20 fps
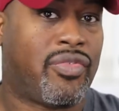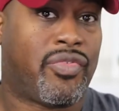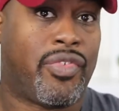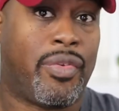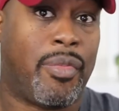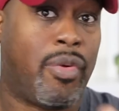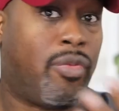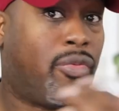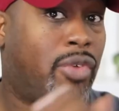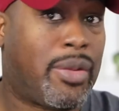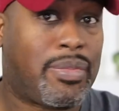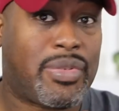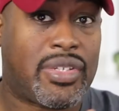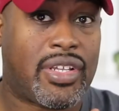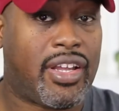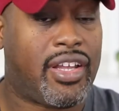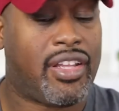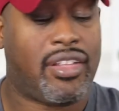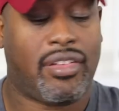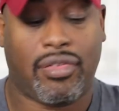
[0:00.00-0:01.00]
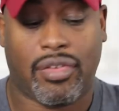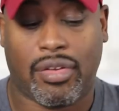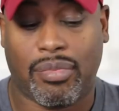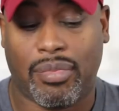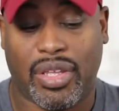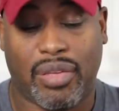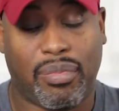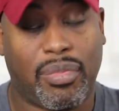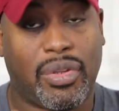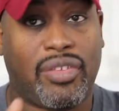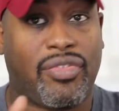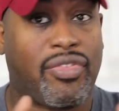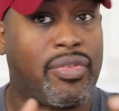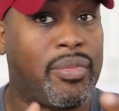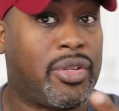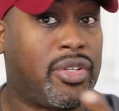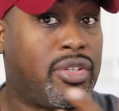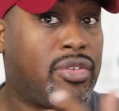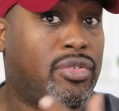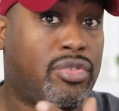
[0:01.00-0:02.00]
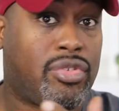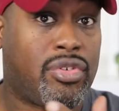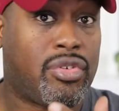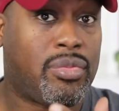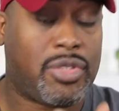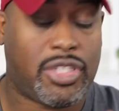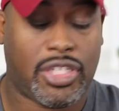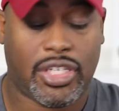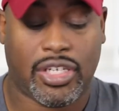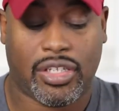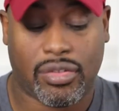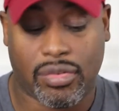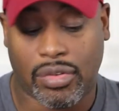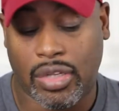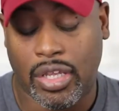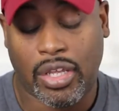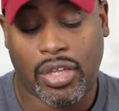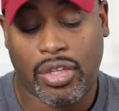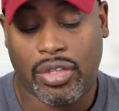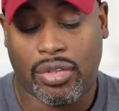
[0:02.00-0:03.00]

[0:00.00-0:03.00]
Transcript: from a website, you can make money from a YouTube channel,